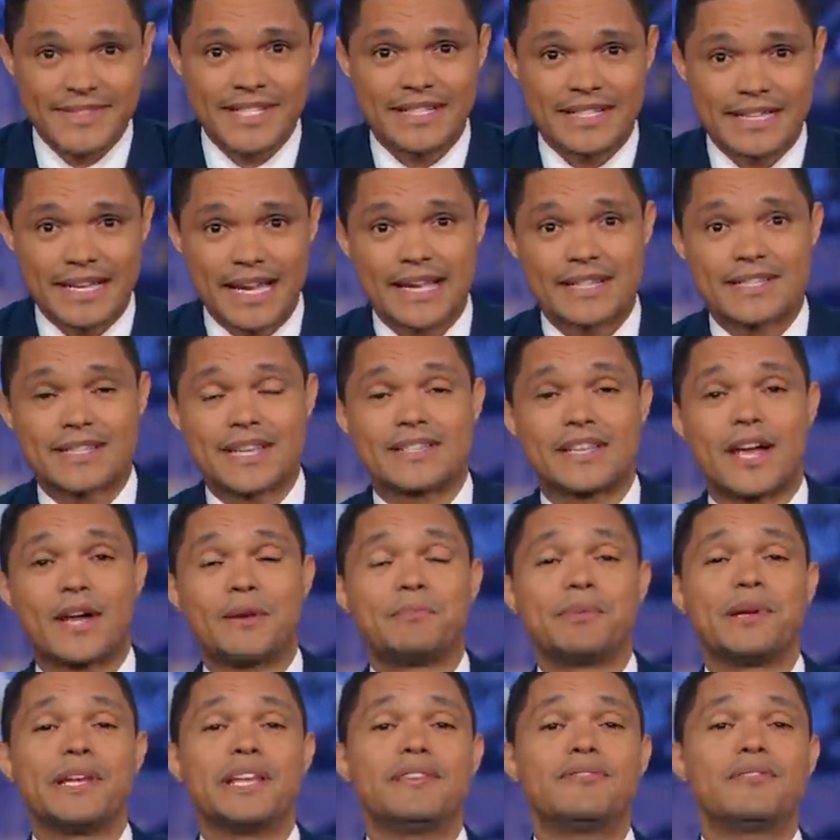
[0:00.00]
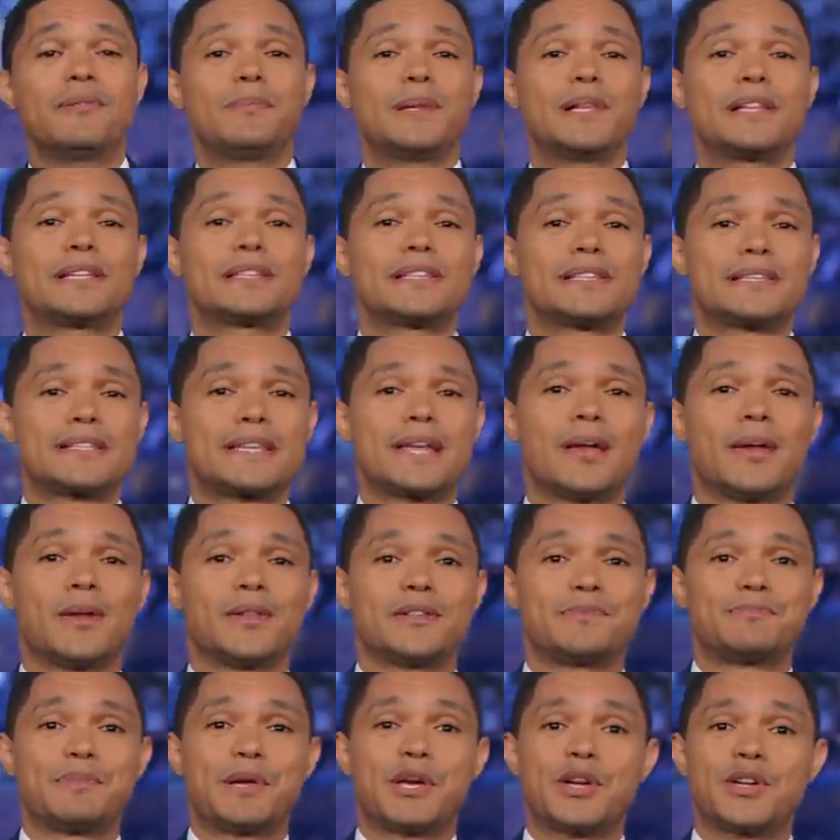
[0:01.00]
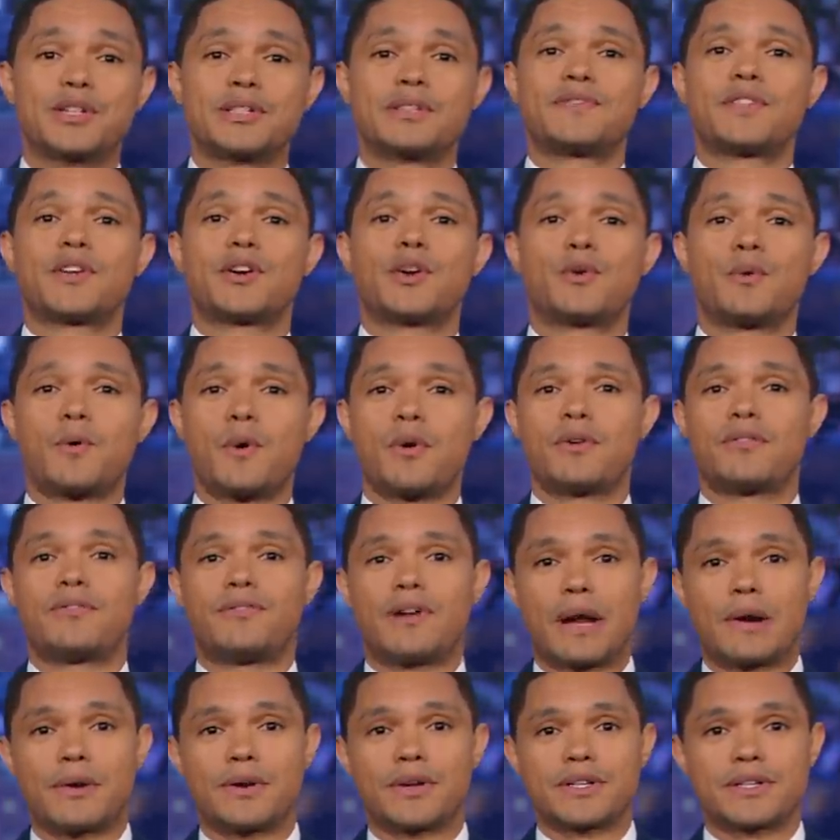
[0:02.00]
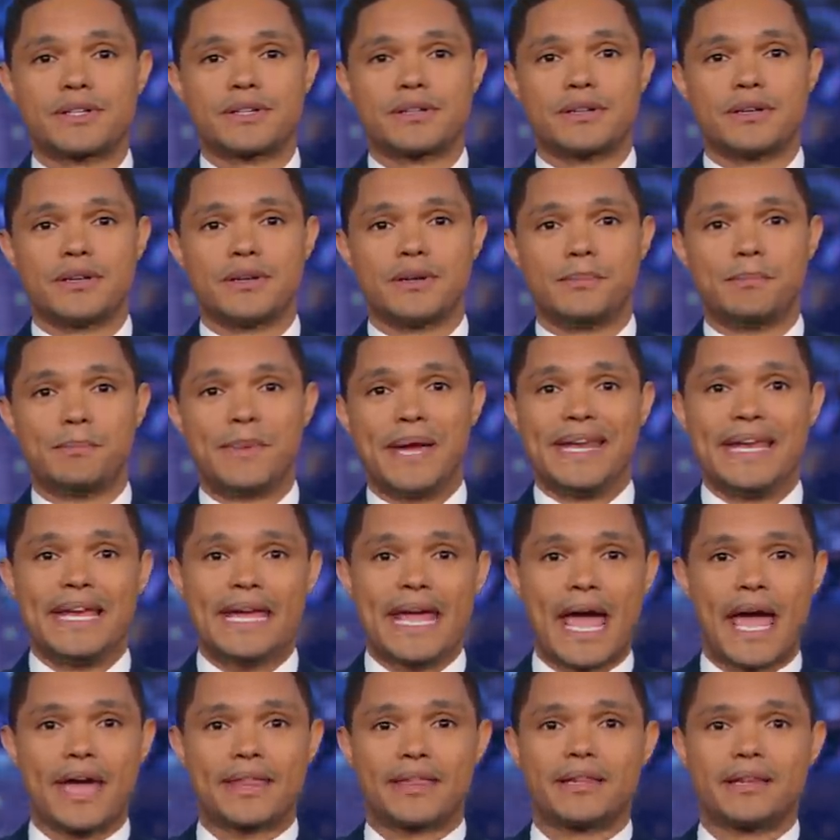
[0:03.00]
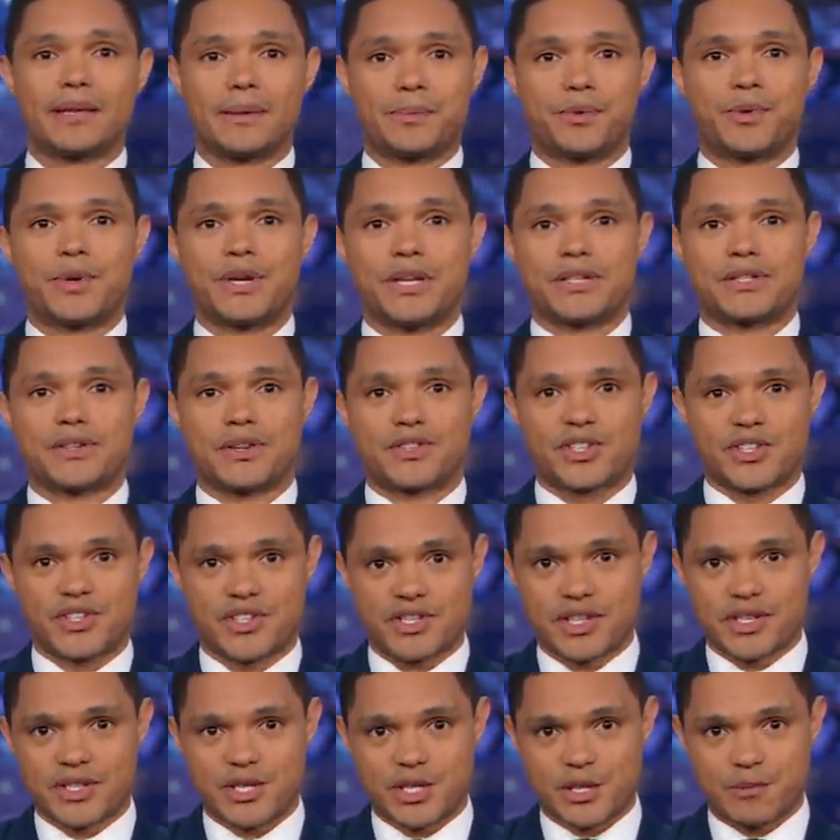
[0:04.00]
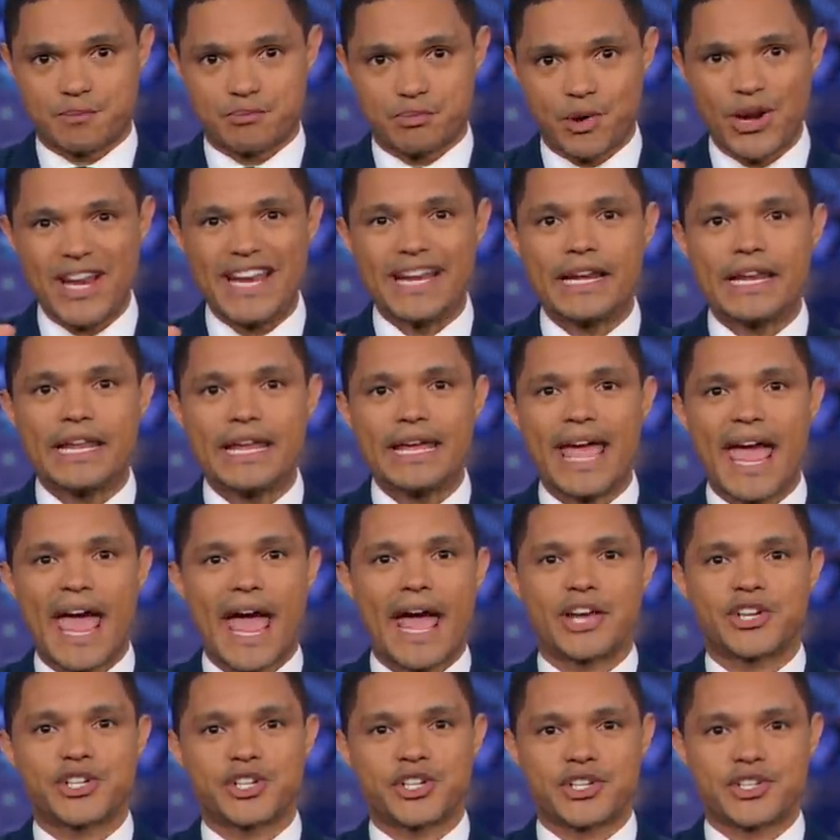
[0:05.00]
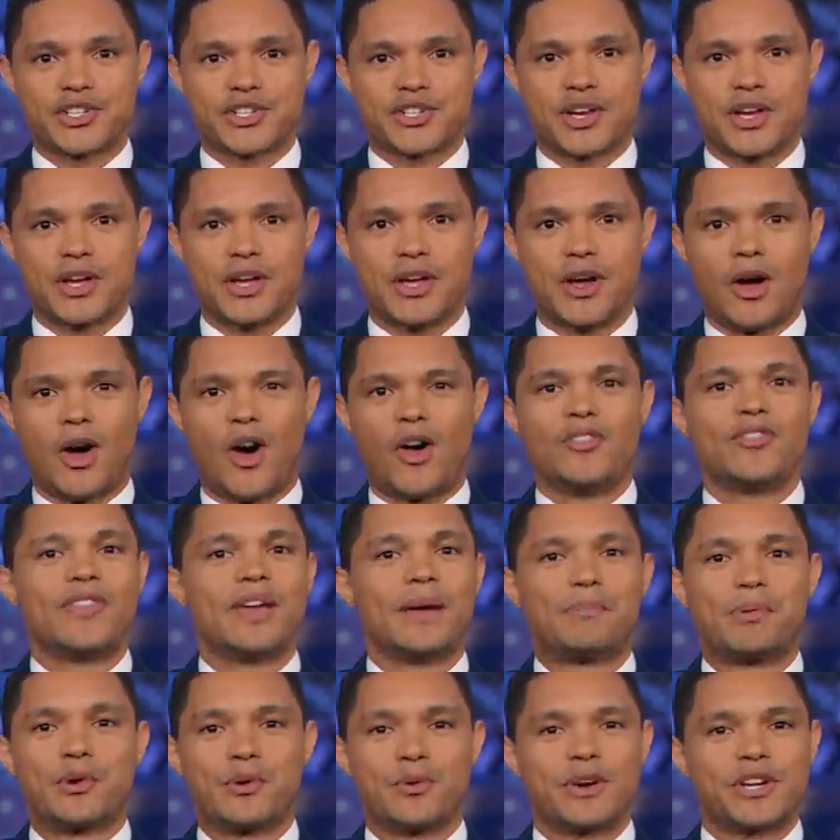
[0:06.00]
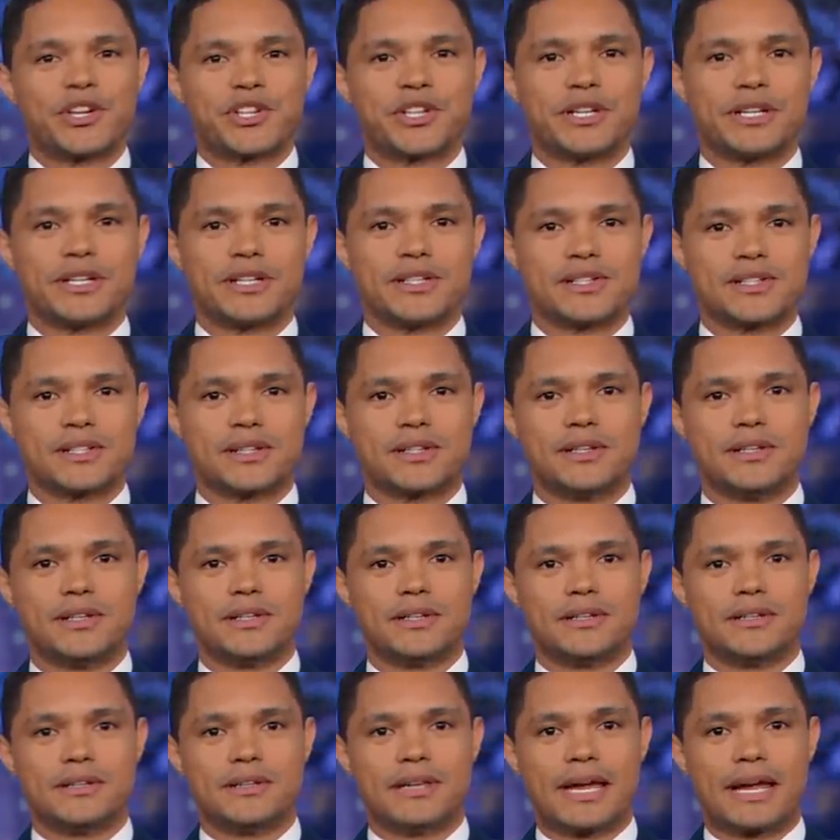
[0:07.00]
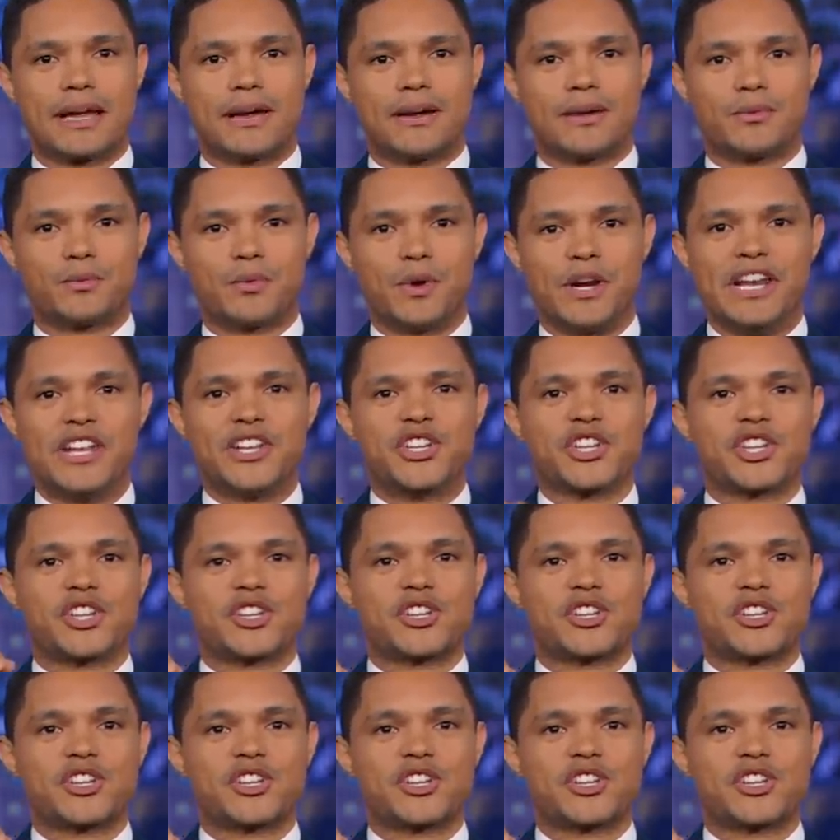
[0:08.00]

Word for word: Yes, as unbelievable as it sounds, because of the coronavirus, many Catholic priests are just sprinkling ashes on their parishioners like a religious